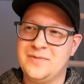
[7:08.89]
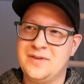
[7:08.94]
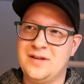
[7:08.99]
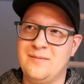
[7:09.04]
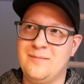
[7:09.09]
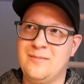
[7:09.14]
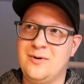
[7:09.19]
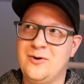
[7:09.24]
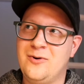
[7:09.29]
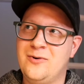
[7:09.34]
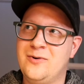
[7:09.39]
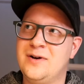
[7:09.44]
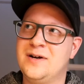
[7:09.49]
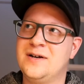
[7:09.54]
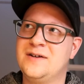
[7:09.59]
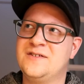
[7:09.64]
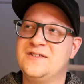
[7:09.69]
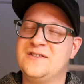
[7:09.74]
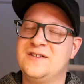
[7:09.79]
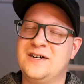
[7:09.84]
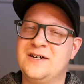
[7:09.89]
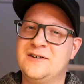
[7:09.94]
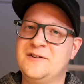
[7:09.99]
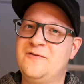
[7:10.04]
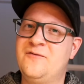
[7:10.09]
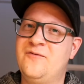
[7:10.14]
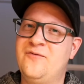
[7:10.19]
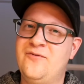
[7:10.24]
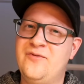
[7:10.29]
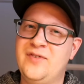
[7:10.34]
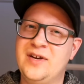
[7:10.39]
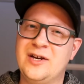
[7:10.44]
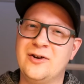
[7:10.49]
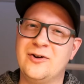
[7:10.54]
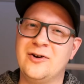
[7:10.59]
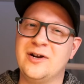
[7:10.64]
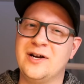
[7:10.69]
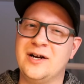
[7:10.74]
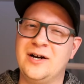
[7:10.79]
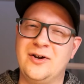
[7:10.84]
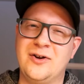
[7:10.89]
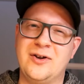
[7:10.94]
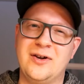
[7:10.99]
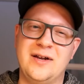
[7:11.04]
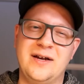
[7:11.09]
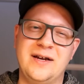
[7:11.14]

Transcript: the more I started figuring out